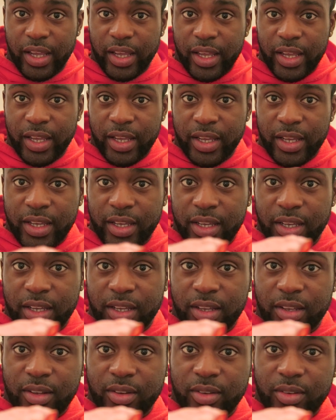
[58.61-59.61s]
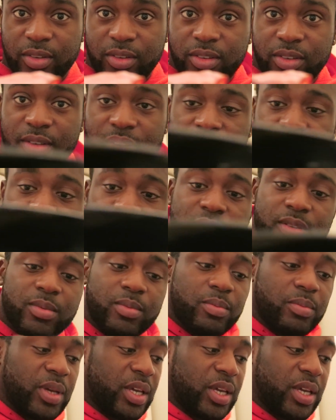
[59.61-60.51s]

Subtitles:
and some